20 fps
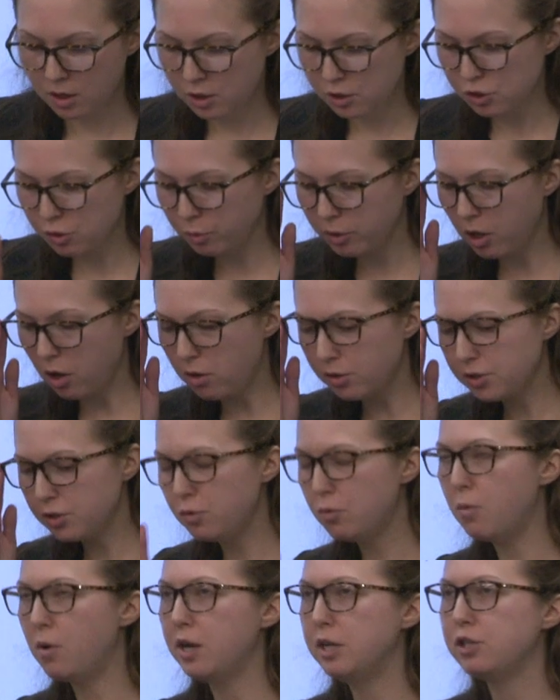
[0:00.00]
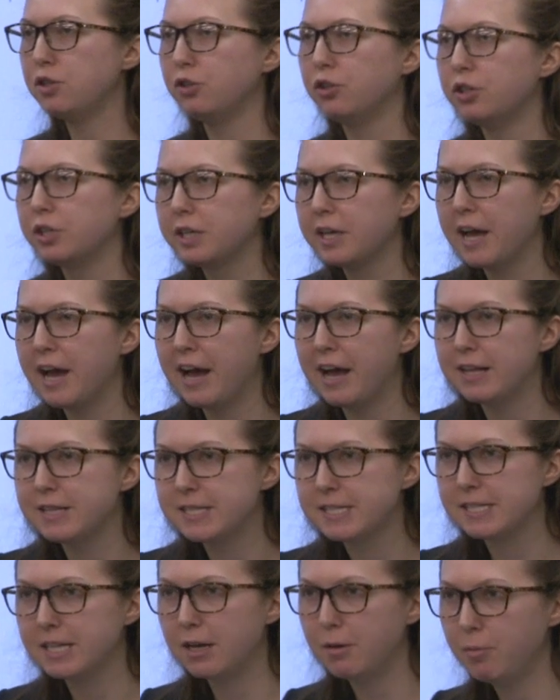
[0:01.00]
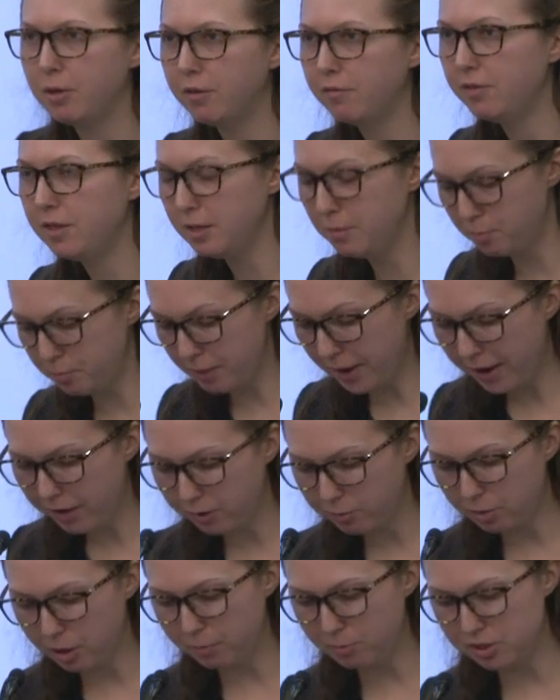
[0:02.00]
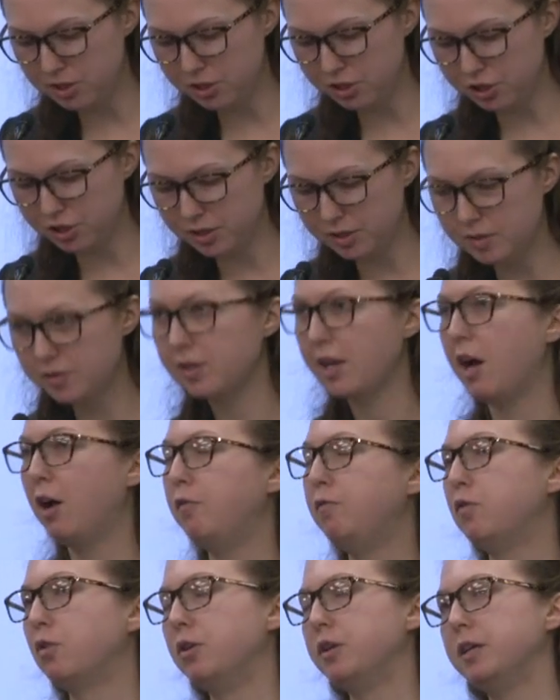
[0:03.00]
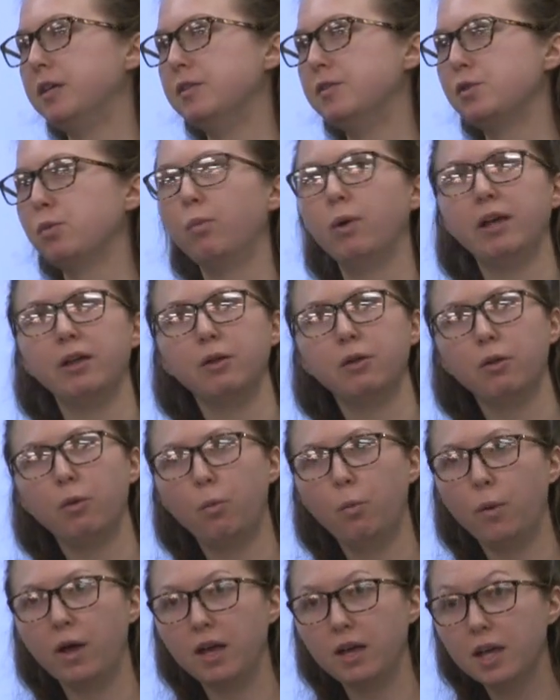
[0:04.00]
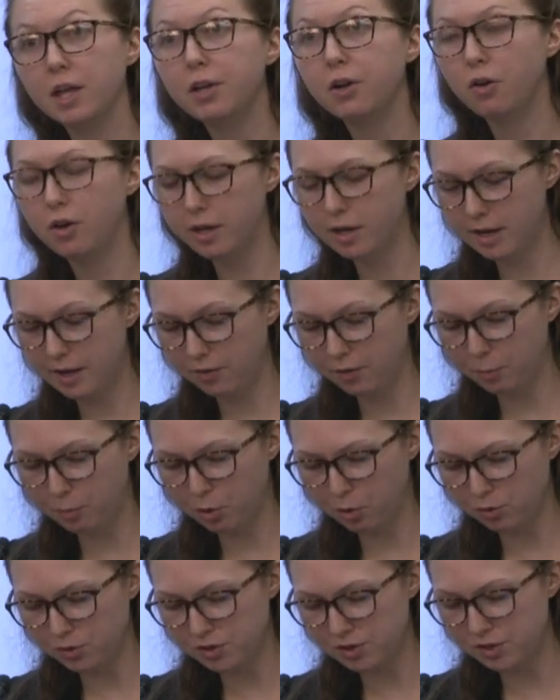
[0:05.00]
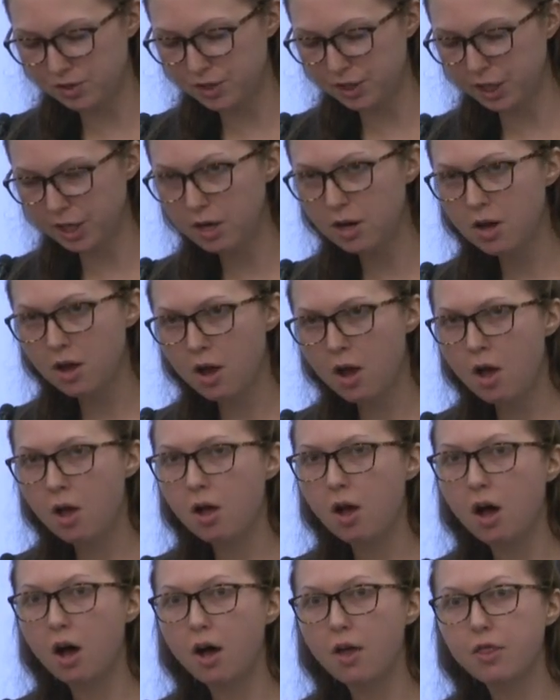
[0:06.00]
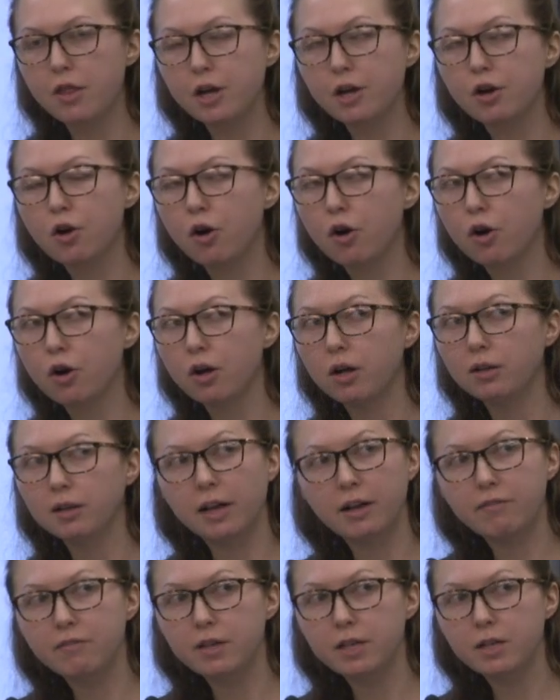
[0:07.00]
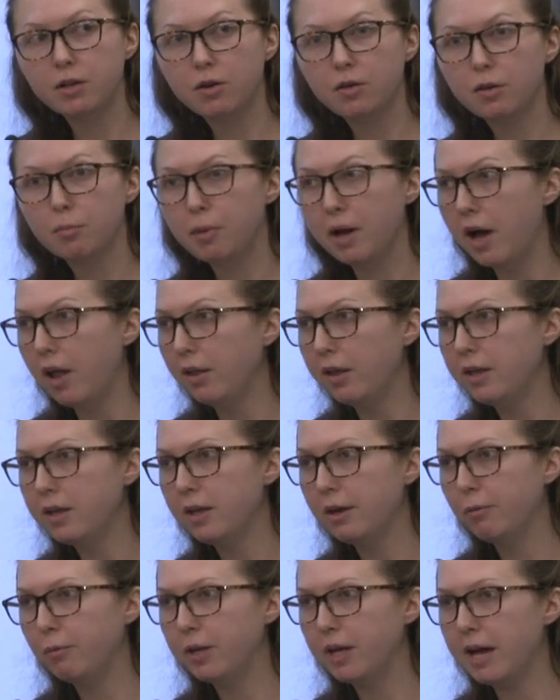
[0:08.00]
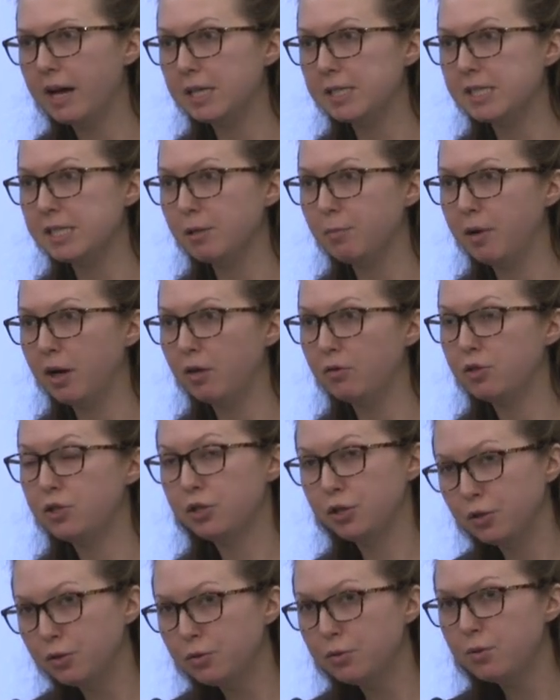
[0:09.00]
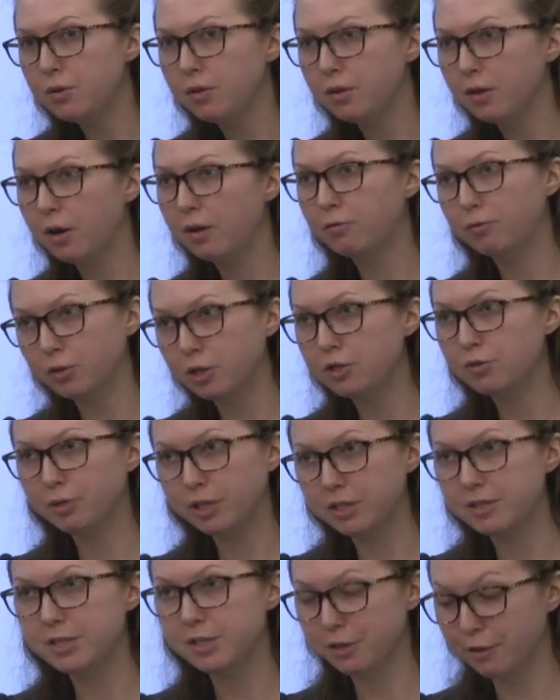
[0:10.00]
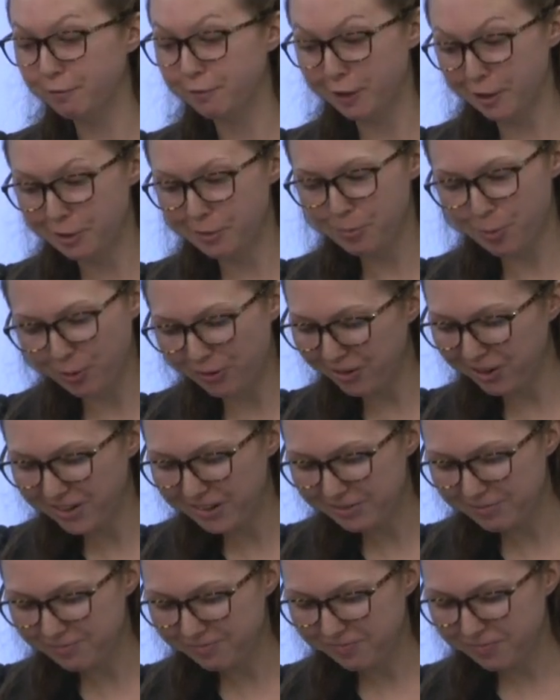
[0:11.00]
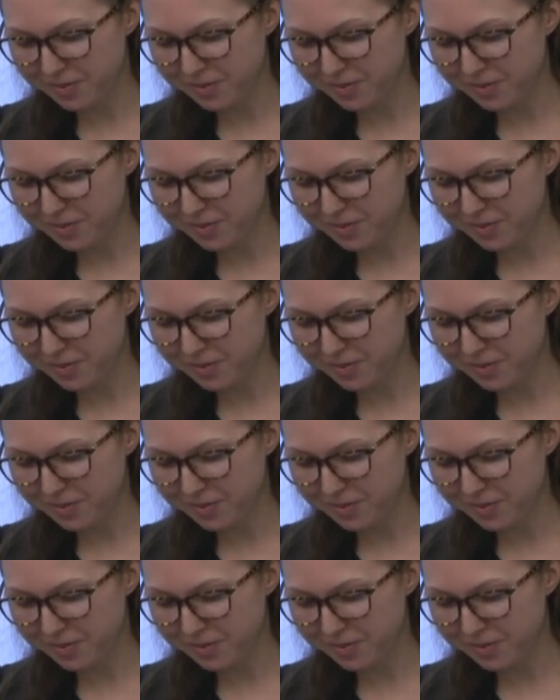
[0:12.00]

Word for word: So we also wanted to look at some of the ballot propositions Californians will weigh in on at the polls this year. Uh, there are eleven on the ballot, and we asked about two, of which we consider very important.